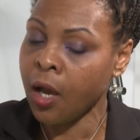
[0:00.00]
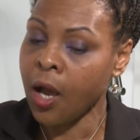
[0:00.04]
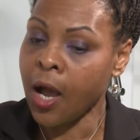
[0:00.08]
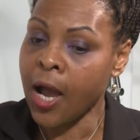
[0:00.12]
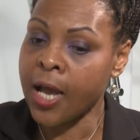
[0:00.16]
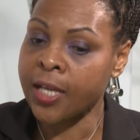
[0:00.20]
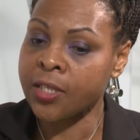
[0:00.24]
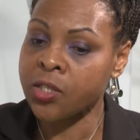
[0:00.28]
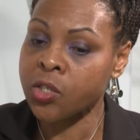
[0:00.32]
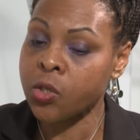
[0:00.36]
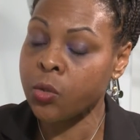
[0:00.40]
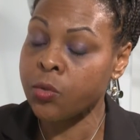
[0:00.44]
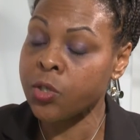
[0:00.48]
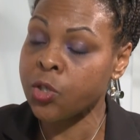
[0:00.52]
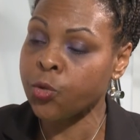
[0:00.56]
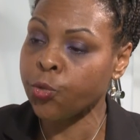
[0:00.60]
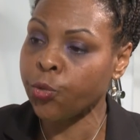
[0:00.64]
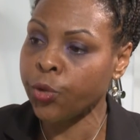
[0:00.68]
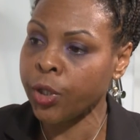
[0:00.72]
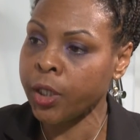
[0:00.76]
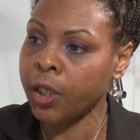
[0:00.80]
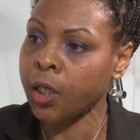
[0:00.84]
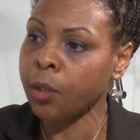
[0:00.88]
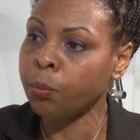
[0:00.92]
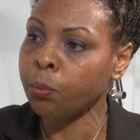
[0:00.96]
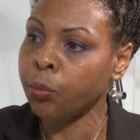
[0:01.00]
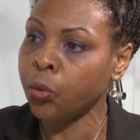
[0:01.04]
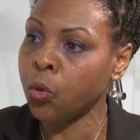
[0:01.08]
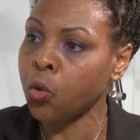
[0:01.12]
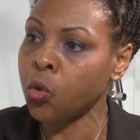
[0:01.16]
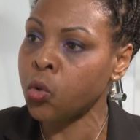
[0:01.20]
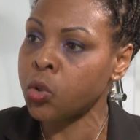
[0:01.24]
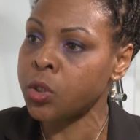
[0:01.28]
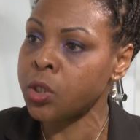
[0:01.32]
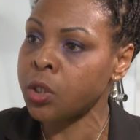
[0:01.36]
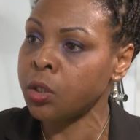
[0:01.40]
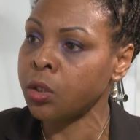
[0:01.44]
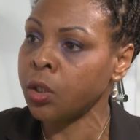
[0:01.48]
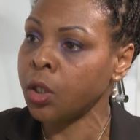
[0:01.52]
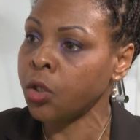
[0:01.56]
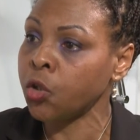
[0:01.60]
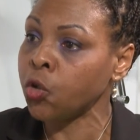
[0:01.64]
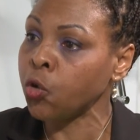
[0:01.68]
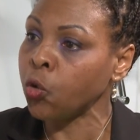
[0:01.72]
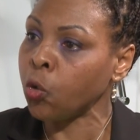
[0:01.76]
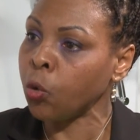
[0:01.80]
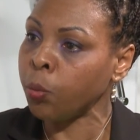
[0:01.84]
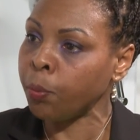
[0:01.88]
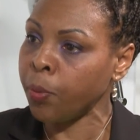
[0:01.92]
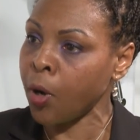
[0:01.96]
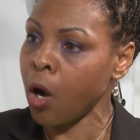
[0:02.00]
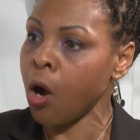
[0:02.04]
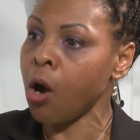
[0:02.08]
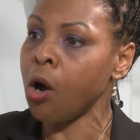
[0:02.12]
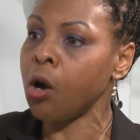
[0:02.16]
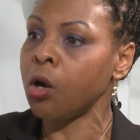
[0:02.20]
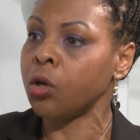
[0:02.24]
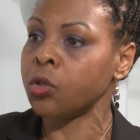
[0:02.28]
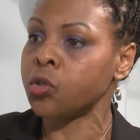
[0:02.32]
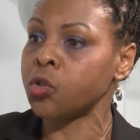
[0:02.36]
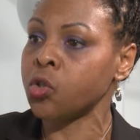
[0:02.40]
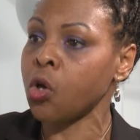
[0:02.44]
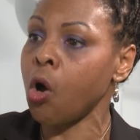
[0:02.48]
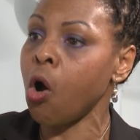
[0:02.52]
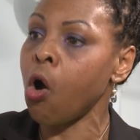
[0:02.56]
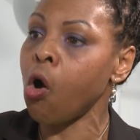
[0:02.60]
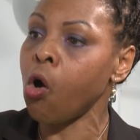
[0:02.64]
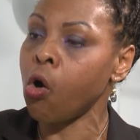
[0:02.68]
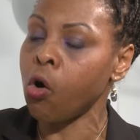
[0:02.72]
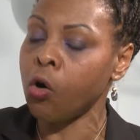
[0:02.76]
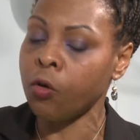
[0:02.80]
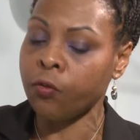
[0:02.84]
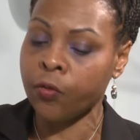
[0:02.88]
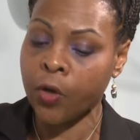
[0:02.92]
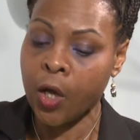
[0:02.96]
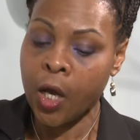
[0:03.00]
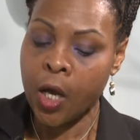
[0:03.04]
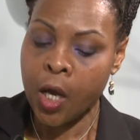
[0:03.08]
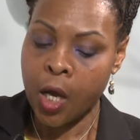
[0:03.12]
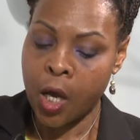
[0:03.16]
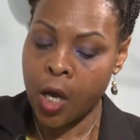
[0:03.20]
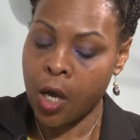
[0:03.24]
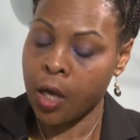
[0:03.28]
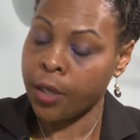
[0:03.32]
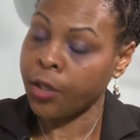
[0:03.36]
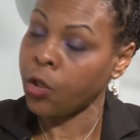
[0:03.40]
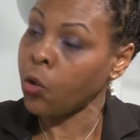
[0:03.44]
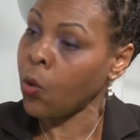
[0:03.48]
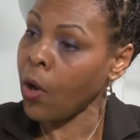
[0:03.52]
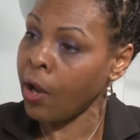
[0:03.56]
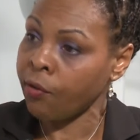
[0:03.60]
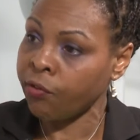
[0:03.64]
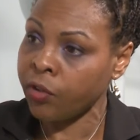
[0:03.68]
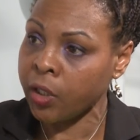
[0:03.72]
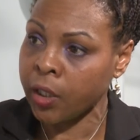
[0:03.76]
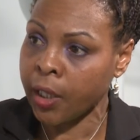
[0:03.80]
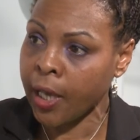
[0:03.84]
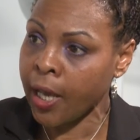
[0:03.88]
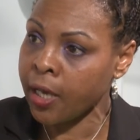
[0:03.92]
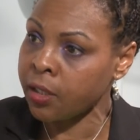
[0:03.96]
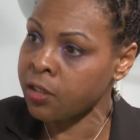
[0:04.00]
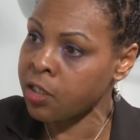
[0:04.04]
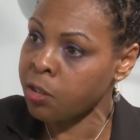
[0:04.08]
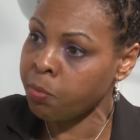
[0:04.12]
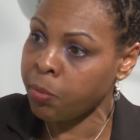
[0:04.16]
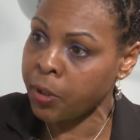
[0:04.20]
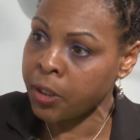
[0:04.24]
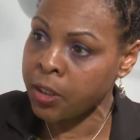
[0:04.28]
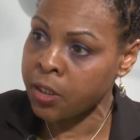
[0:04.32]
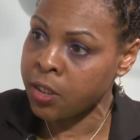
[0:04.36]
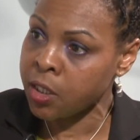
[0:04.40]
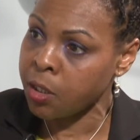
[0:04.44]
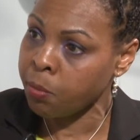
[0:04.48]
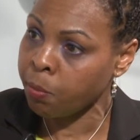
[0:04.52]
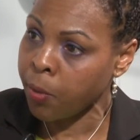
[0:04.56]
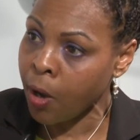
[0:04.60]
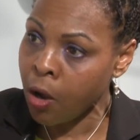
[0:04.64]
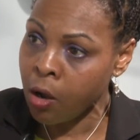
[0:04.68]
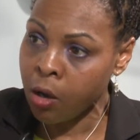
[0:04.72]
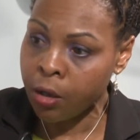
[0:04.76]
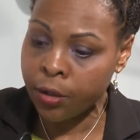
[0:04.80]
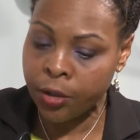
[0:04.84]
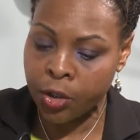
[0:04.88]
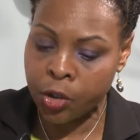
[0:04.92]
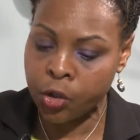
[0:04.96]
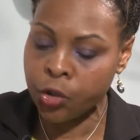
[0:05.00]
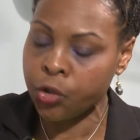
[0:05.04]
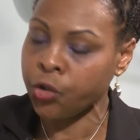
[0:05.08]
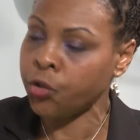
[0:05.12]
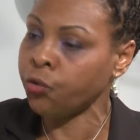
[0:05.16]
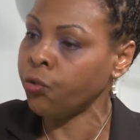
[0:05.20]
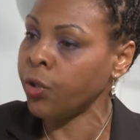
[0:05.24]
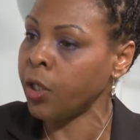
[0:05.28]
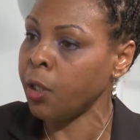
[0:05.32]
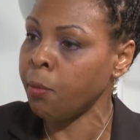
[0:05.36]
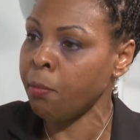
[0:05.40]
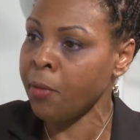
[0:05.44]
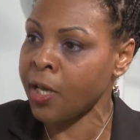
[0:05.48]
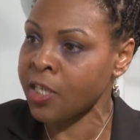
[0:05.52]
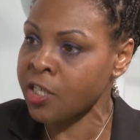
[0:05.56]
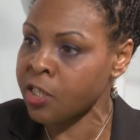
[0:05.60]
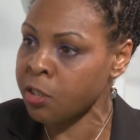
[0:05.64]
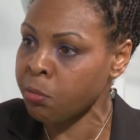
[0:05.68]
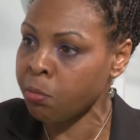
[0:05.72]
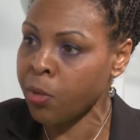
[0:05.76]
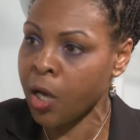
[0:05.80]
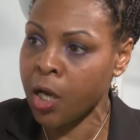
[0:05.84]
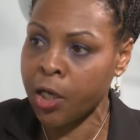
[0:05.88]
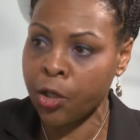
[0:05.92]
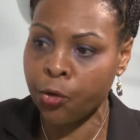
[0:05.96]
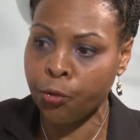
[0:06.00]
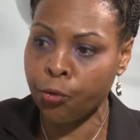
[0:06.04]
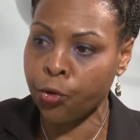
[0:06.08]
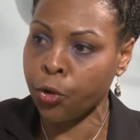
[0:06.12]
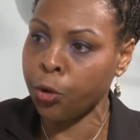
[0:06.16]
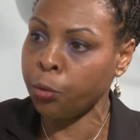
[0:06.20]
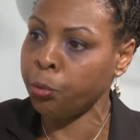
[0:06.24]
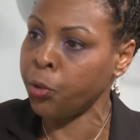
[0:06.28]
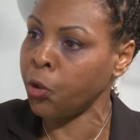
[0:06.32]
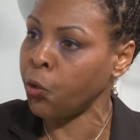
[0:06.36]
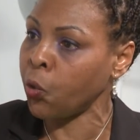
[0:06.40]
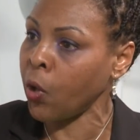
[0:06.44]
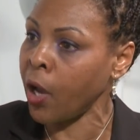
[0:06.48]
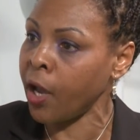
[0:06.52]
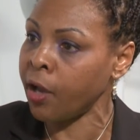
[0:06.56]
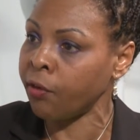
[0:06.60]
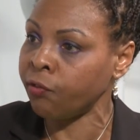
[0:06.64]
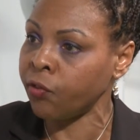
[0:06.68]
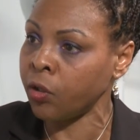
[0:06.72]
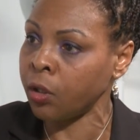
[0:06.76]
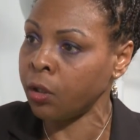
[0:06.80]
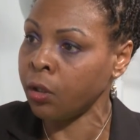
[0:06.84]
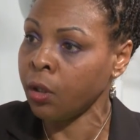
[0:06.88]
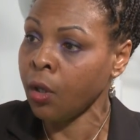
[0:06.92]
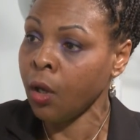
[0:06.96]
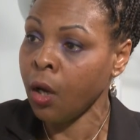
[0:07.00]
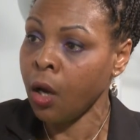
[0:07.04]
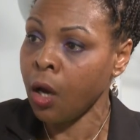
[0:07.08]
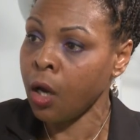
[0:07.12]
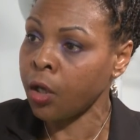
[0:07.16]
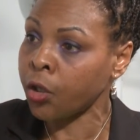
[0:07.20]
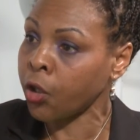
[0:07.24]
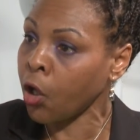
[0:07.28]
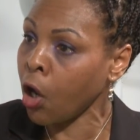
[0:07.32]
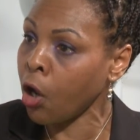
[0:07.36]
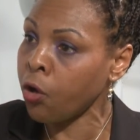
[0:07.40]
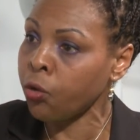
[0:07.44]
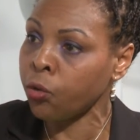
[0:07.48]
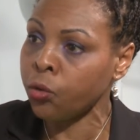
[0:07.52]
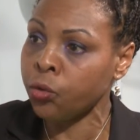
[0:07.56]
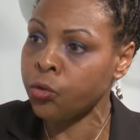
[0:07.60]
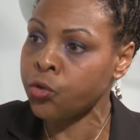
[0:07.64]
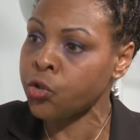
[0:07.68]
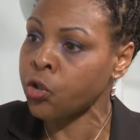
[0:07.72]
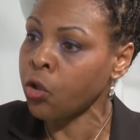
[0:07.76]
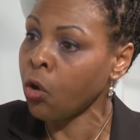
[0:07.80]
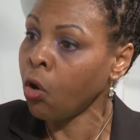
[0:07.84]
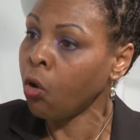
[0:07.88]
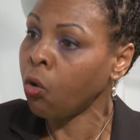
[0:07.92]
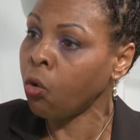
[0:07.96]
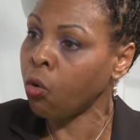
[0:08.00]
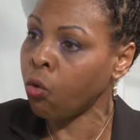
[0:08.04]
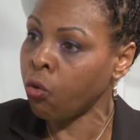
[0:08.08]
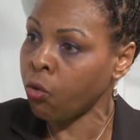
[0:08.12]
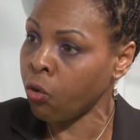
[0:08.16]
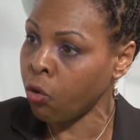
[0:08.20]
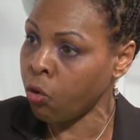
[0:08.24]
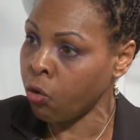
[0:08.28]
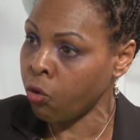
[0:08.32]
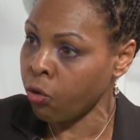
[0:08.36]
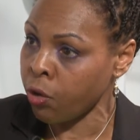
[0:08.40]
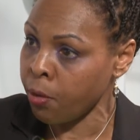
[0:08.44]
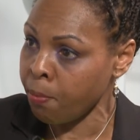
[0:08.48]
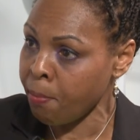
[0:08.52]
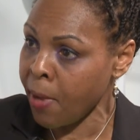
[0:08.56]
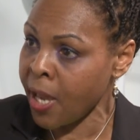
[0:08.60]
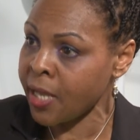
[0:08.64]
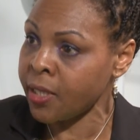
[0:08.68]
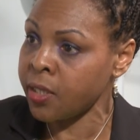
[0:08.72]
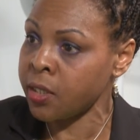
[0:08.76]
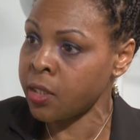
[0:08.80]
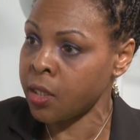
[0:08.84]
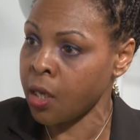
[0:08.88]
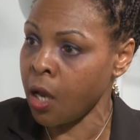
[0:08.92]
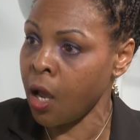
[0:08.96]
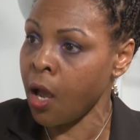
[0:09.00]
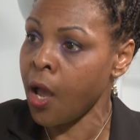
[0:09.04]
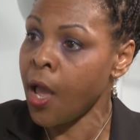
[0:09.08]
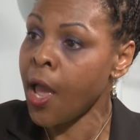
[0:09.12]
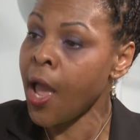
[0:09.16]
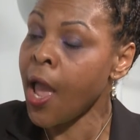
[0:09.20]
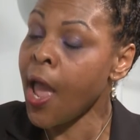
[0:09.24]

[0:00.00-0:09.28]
And so it's really important that you're part of, uh, you have an accountability partner, you're in a mastermind group, you have a, a coach or, or a mentor.